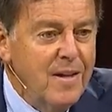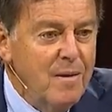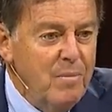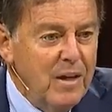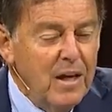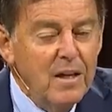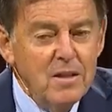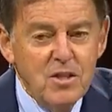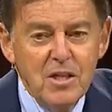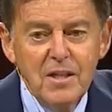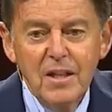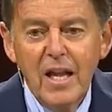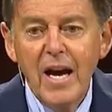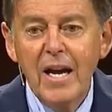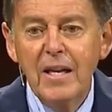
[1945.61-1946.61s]
It begins
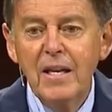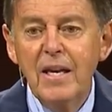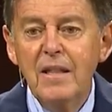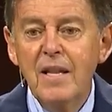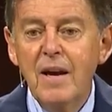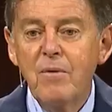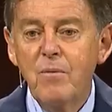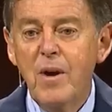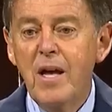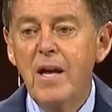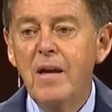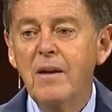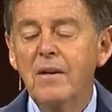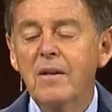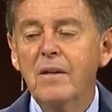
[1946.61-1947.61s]
in Latin in that
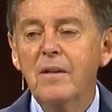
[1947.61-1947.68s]
way.